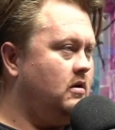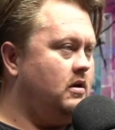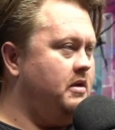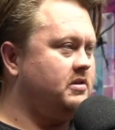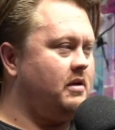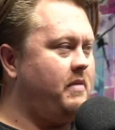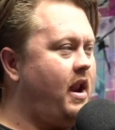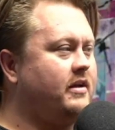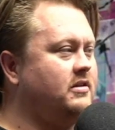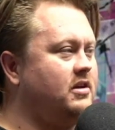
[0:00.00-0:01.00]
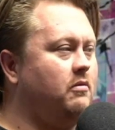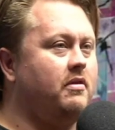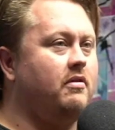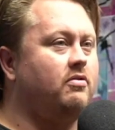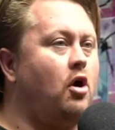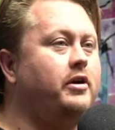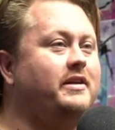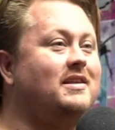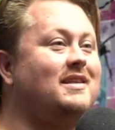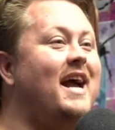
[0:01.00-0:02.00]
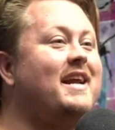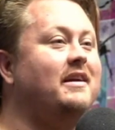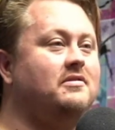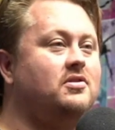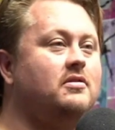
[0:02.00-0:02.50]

He was like, man, I can tell within 30 seconds